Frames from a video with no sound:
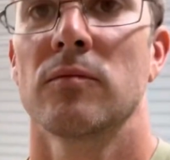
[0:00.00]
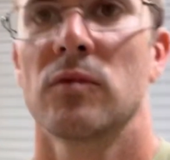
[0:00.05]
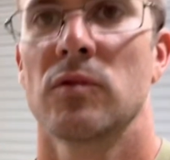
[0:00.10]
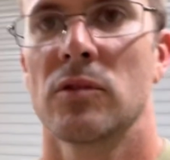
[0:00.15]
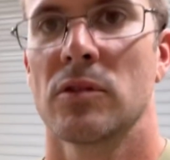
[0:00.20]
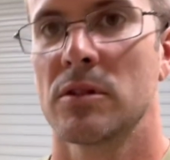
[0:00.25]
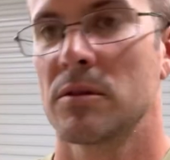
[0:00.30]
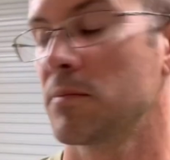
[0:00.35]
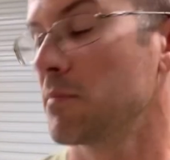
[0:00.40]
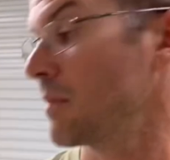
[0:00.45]

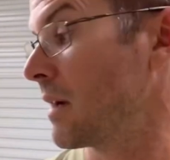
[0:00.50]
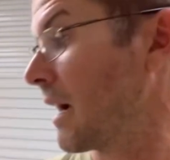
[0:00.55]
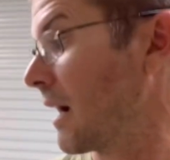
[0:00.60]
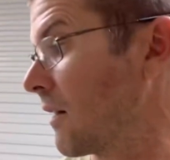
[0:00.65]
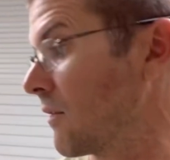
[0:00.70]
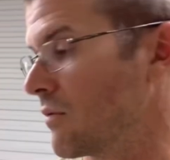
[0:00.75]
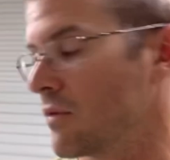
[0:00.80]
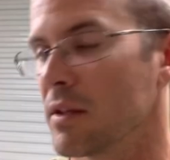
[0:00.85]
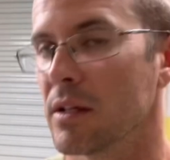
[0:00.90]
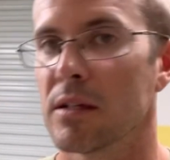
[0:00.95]
just
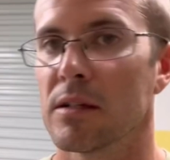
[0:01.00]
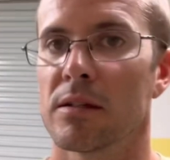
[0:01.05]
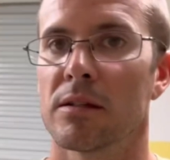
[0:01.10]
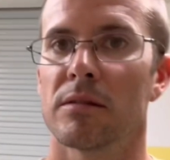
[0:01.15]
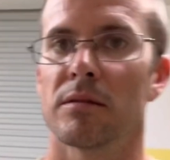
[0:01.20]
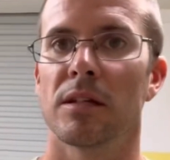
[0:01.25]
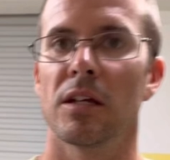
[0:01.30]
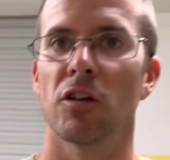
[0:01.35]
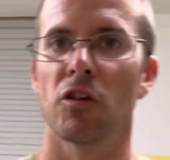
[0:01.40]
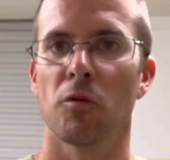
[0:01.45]
have these
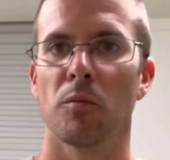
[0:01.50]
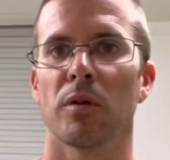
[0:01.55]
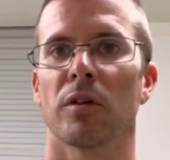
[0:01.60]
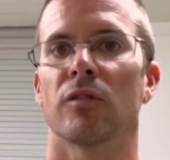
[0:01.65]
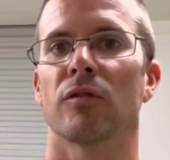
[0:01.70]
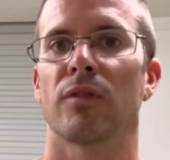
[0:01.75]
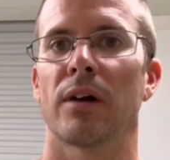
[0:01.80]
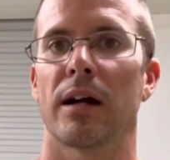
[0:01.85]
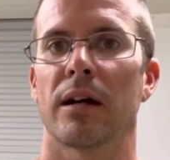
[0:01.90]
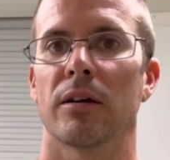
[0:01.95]

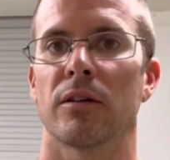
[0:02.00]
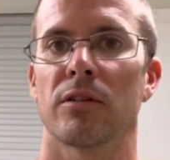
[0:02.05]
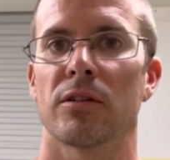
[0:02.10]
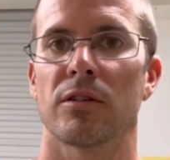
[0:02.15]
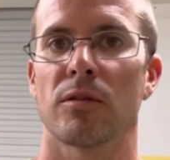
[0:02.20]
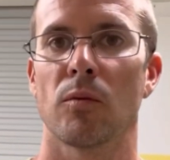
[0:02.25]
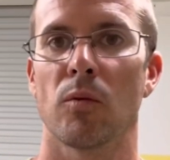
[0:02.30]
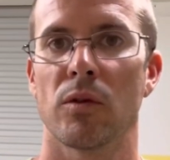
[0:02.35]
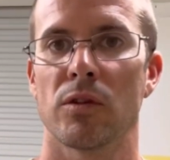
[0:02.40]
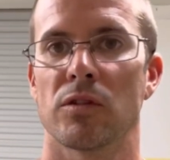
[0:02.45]
dehumidifiers,
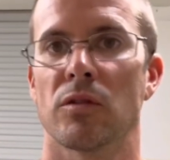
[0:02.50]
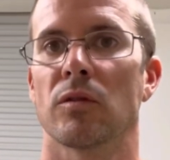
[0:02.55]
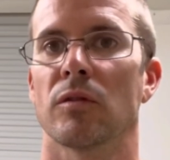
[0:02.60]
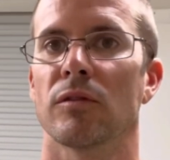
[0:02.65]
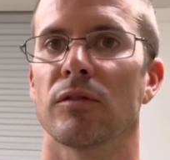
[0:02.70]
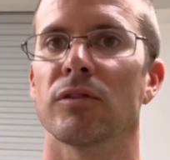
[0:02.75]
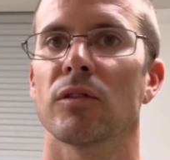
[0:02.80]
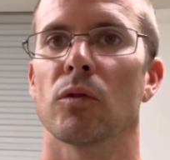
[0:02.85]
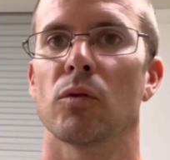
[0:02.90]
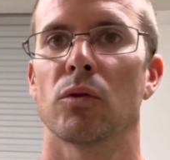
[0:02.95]
the ones on the
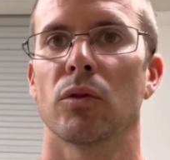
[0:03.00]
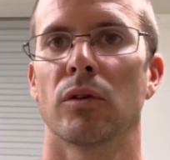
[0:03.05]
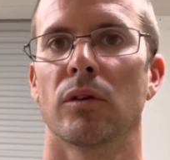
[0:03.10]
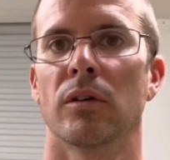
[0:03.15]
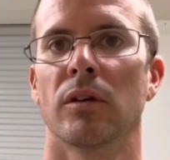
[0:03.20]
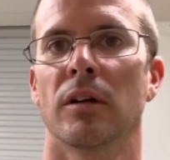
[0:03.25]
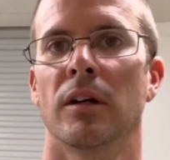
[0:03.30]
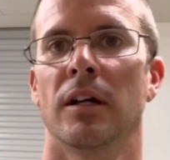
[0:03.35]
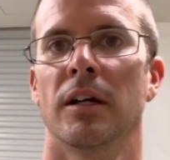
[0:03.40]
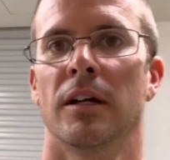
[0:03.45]

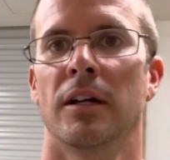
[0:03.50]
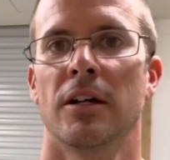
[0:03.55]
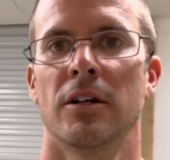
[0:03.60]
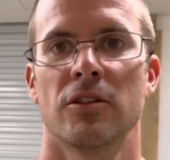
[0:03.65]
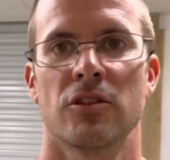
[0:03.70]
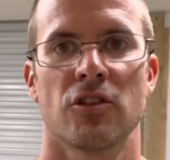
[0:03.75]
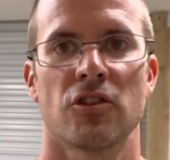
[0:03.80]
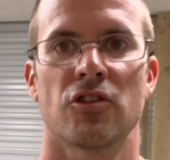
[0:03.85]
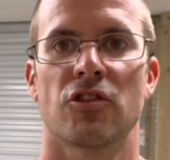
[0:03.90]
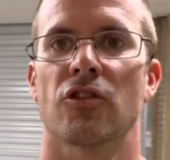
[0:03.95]
floor,
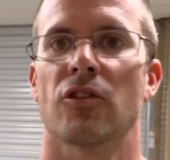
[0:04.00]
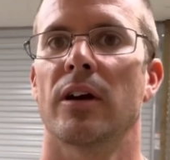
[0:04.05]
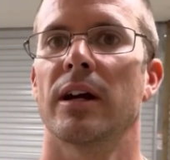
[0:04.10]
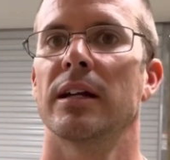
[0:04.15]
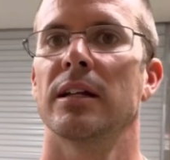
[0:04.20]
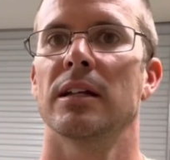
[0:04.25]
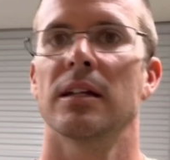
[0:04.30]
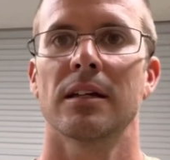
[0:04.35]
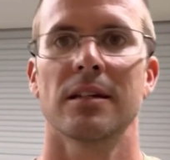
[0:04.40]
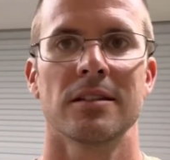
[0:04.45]
just
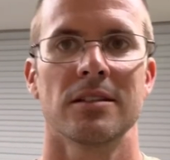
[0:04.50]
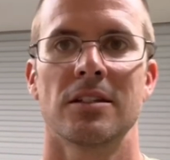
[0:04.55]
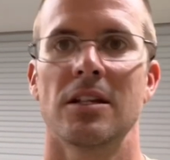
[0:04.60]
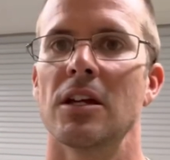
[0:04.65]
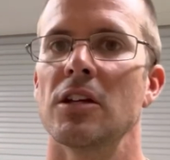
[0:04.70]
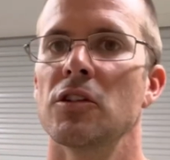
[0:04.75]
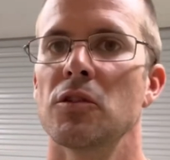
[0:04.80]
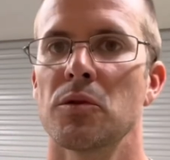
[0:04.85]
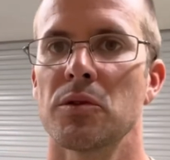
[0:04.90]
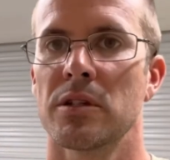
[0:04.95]
draining
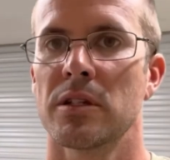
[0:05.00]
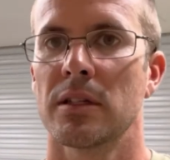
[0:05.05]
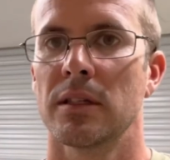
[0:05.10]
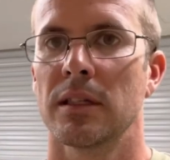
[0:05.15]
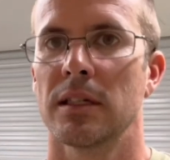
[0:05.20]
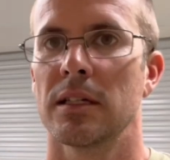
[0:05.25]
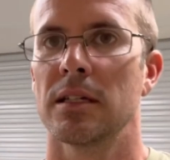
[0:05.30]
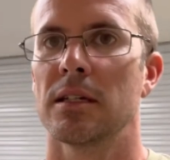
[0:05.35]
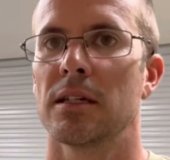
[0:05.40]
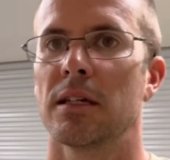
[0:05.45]

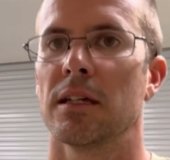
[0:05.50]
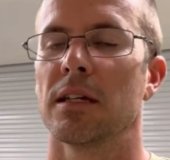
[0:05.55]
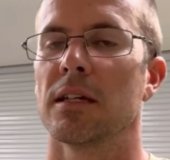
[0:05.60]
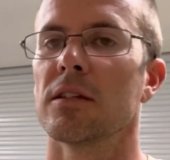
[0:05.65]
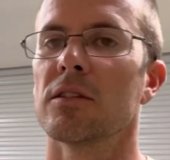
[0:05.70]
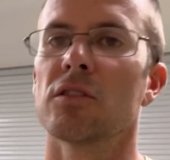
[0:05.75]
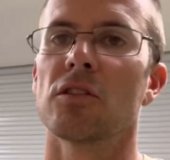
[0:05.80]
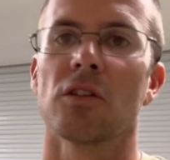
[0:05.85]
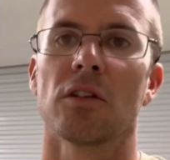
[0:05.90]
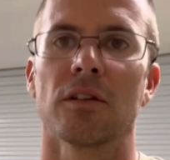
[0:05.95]
continuously
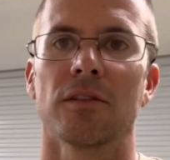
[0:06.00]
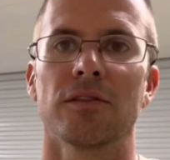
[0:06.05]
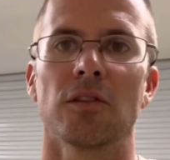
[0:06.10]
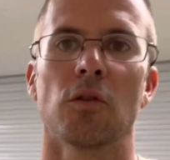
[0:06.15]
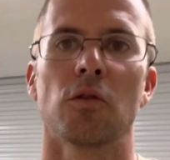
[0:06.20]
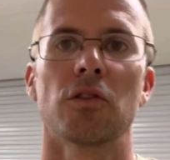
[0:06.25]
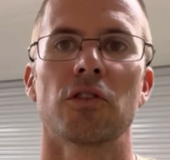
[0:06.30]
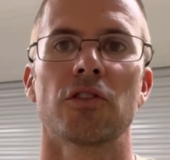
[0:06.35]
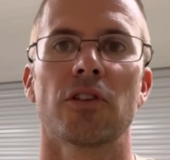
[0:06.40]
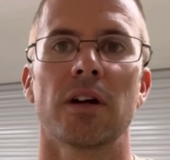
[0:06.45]
into the
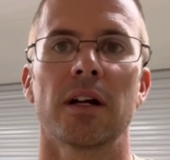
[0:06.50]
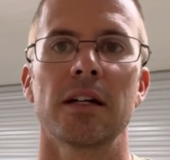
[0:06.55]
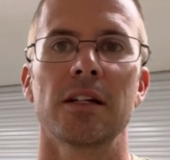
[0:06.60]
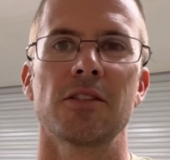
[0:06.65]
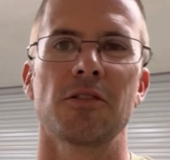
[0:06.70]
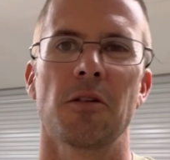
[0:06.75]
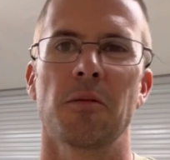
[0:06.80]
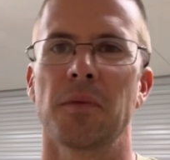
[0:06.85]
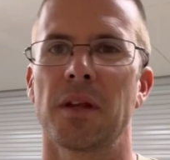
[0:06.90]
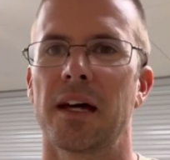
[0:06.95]
floor drain.
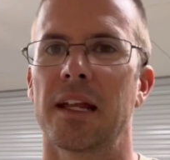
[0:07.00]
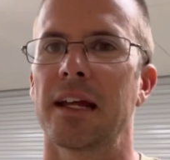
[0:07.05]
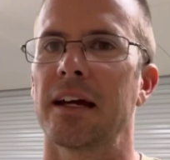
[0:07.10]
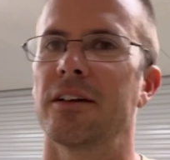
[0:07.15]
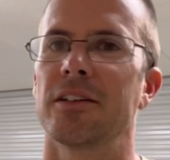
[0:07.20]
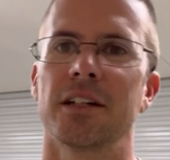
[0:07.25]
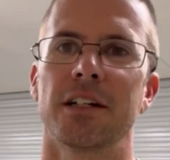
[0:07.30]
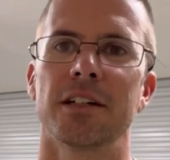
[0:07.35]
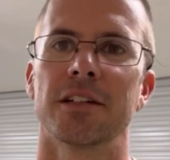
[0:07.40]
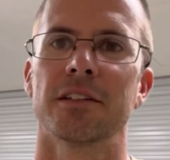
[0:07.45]
So I'm not
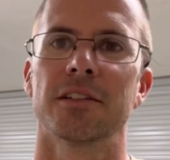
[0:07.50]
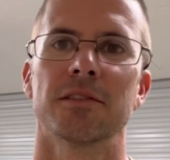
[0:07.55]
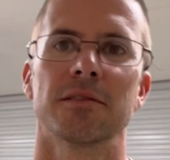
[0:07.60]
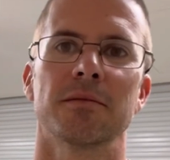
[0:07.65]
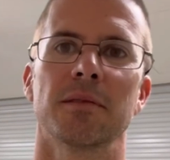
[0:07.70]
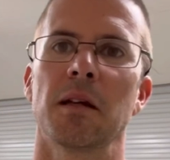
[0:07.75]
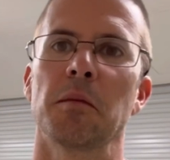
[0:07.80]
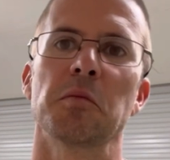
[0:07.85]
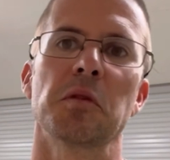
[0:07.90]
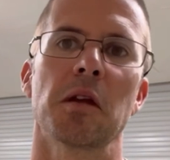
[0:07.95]
out here
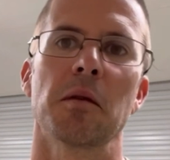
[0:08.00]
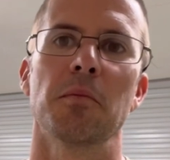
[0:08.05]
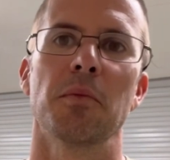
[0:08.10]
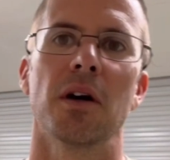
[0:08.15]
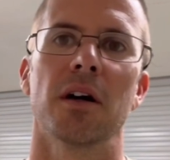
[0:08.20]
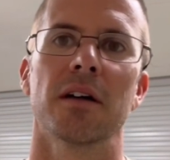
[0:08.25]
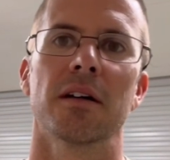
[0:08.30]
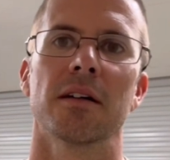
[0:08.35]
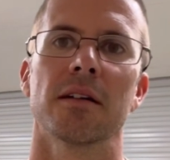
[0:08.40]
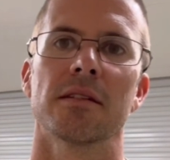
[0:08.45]
emptying
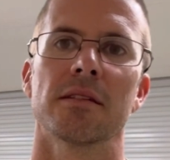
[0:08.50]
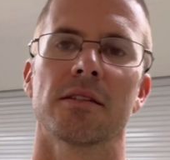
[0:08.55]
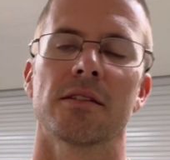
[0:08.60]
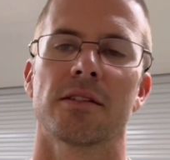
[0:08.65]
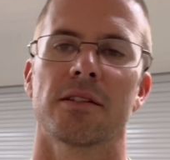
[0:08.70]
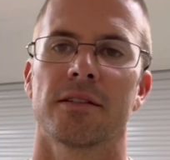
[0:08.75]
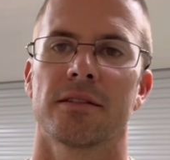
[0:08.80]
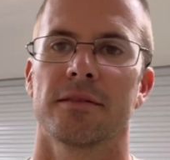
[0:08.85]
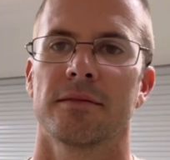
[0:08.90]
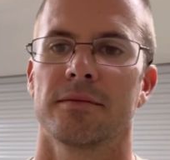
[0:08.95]

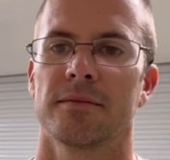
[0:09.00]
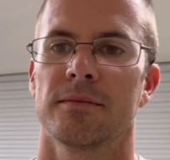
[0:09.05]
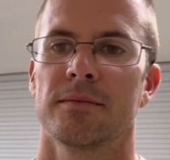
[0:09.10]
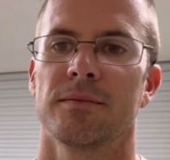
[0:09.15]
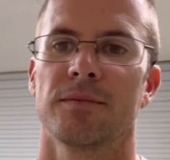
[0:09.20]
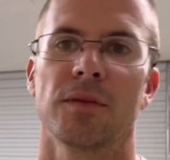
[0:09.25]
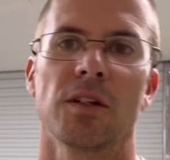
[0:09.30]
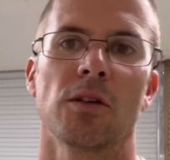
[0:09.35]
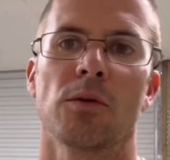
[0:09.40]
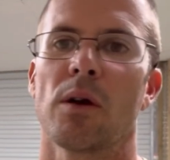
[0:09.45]
buckets,
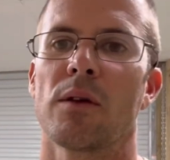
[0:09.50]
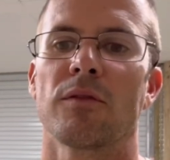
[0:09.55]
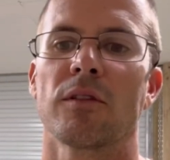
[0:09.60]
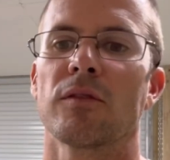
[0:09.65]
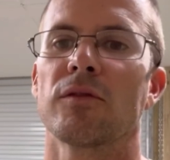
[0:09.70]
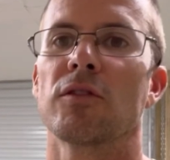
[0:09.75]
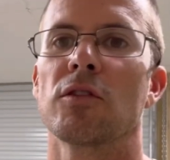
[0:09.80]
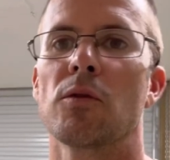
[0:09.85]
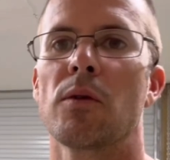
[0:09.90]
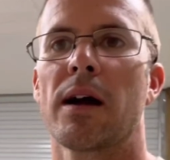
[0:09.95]
every
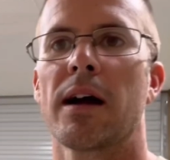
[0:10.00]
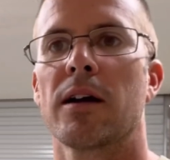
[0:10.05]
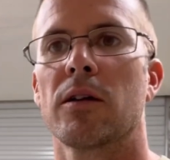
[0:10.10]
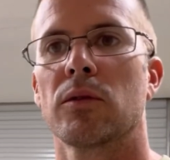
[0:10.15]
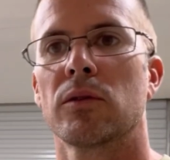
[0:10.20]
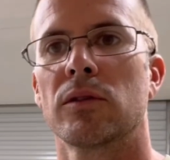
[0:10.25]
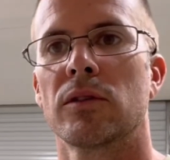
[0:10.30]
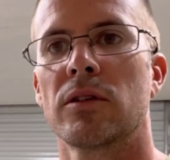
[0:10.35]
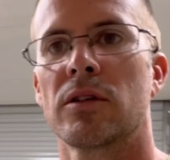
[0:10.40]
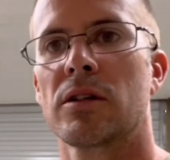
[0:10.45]
few
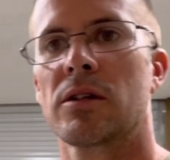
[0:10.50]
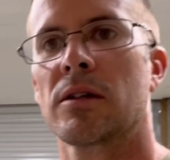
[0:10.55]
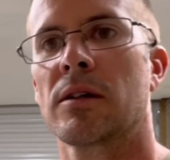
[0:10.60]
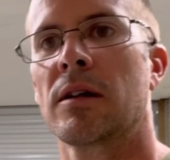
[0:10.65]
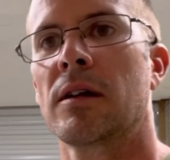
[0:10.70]
hours.